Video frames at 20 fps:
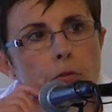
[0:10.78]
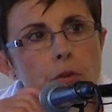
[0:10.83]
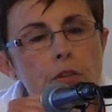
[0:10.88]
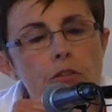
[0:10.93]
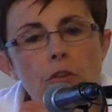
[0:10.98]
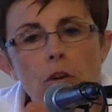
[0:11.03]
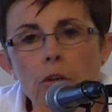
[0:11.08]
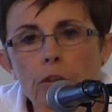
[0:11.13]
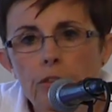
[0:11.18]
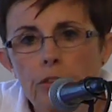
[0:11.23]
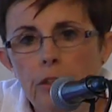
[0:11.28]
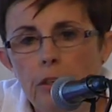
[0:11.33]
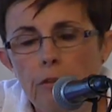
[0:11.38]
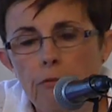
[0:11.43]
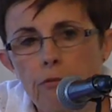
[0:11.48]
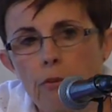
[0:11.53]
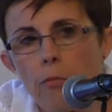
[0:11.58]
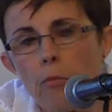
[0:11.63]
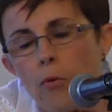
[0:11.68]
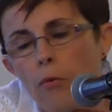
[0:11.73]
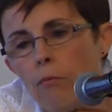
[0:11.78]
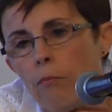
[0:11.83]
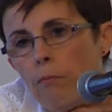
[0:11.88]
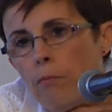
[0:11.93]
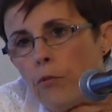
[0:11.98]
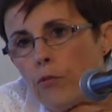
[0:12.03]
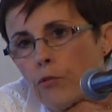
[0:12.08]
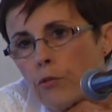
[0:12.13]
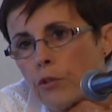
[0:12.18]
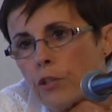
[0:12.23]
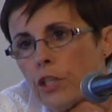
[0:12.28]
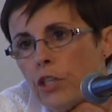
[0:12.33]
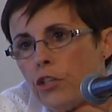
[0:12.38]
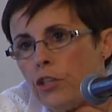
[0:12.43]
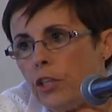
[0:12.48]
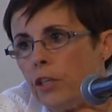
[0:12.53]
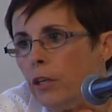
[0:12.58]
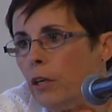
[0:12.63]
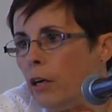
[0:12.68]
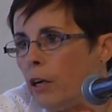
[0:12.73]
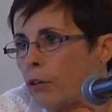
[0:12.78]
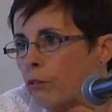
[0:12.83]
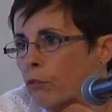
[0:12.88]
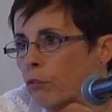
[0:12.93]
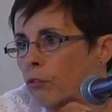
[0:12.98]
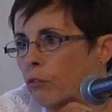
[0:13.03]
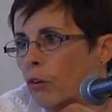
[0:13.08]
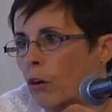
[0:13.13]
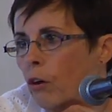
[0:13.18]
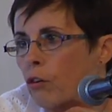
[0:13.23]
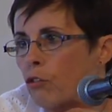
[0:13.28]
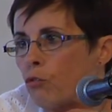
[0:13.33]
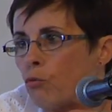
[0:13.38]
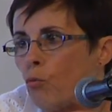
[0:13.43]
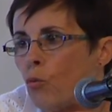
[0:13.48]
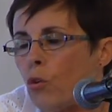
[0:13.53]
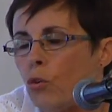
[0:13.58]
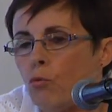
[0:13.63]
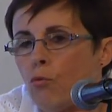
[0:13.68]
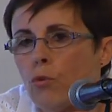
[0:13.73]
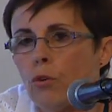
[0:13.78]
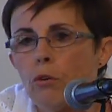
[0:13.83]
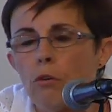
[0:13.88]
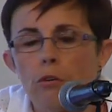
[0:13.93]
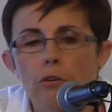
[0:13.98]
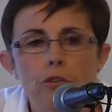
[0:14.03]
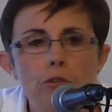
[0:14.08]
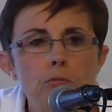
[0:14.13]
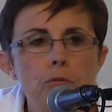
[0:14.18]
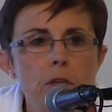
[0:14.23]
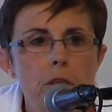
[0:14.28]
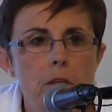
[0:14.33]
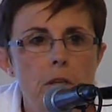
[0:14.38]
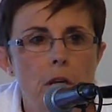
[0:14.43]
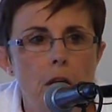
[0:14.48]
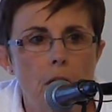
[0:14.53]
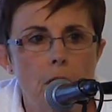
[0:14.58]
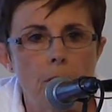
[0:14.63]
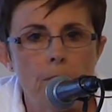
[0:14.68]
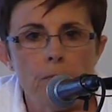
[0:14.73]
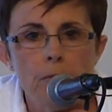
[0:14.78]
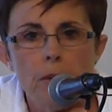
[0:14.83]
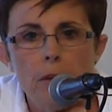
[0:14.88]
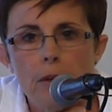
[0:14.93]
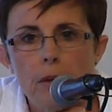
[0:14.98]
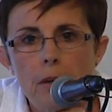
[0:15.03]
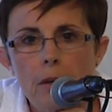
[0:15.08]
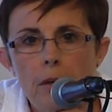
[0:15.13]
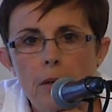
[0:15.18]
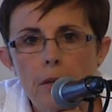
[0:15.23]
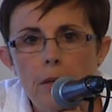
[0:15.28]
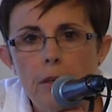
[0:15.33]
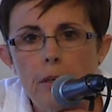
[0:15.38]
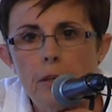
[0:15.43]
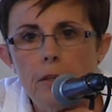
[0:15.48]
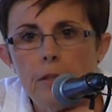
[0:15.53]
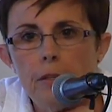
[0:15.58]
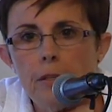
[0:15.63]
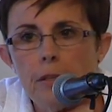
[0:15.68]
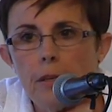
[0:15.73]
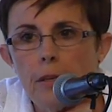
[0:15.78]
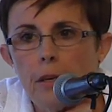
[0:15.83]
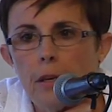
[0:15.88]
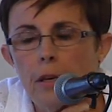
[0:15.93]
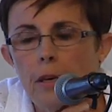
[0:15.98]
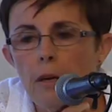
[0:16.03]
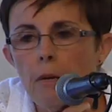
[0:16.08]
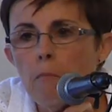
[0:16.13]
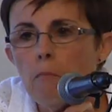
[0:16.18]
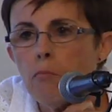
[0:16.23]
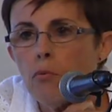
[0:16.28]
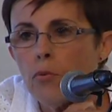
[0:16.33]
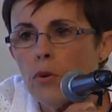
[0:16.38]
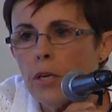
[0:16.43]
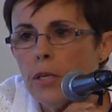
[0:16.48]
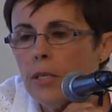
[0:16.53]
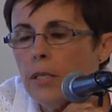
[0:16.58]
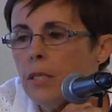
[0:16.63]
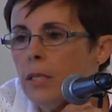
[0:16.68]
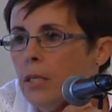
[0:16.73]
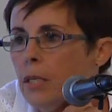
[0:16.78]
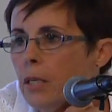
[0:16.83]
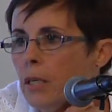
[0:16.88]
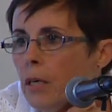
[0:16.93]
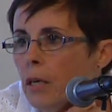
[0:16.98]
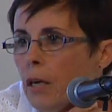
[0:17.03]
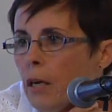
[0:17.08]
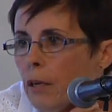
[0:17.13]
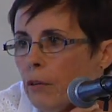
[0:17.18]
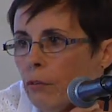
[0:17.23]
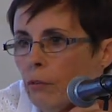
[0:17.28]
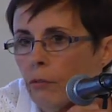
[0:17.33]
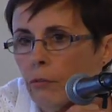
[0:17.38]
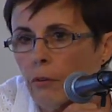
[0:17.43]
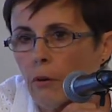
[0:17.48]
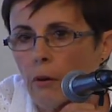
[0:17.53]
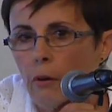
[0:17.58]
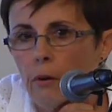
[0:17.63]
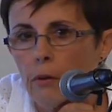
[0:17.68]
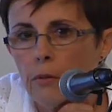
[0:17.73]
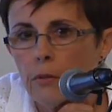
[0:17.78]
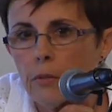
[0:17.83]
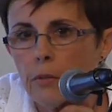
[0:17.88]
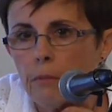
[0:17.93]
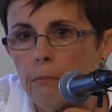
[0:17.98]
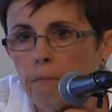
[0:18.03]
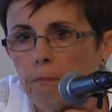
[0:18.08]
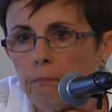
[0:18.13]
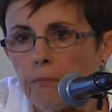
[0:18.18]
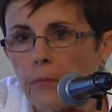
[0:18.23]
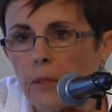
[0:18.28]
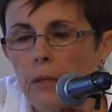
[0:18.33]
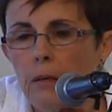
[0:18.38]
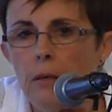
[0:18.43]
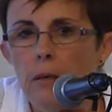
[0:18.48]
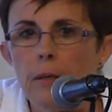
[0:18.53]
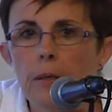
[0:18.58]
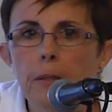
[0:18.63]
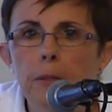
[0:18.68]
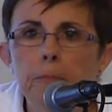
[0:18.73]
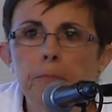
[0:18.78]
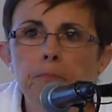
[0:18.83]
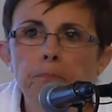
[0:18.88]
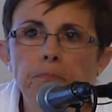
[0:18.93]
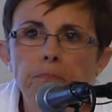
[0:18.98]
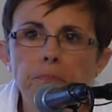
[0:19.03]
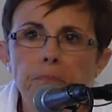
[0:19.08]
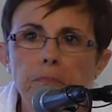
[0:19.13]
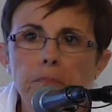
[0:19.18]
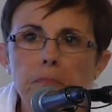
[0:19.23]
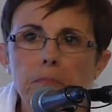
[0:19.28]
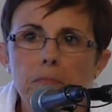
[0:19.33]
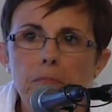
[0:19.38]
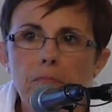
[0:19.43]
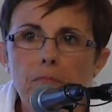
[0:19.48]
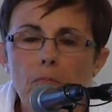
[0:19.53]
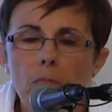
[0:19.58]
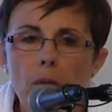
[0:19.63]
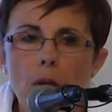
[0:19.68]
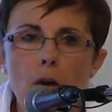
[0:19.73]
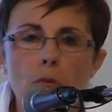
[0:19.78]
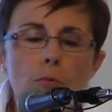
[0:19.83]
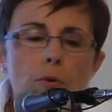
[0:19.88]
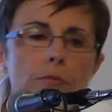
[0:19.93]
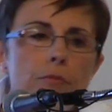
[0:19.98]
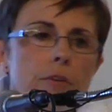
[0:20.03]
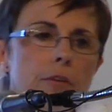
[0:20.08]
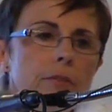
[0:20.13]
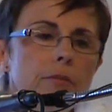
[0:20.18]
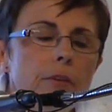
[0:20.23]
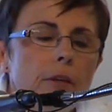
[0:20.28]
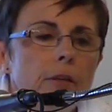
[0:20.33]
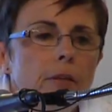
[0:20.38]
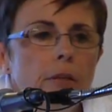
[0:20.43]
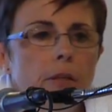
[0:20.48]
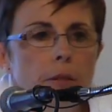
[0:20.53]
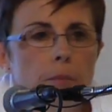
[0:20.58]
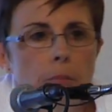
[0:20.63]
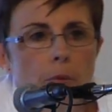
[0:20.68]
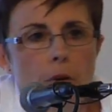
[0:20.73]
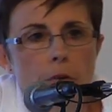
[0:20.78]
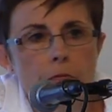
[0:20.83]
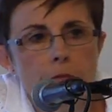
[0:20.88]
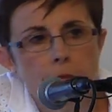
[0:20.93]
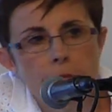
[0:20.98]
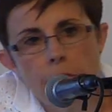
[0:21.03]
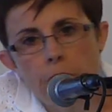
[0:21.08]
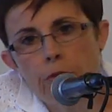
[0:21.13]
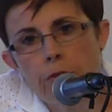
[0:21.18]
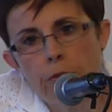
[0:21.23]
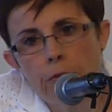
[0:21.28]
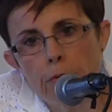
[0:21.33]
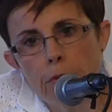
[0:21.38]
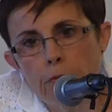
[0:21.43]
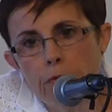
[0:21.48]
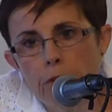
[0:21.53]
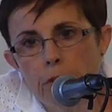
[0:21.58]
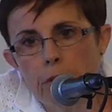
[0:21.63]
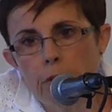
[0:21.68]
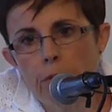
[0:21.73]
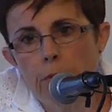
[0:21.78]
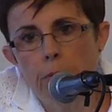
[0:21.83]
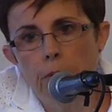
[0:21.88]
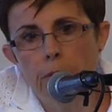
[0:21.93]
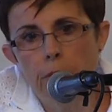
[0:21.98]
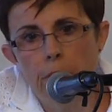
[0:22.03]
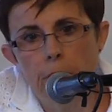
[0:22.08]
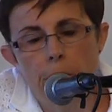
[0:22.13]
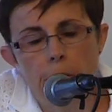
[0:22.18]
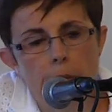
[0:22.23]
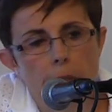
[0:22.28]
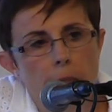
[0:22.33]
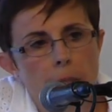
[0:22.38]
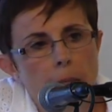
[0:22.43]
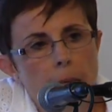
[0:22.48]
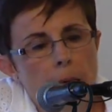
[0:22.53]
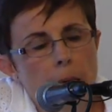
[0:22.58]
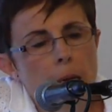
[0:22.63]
resulting from the strategic exercise, what we are doing now is a branding exercise. Um, we think that Lake Bluff is a terrific community,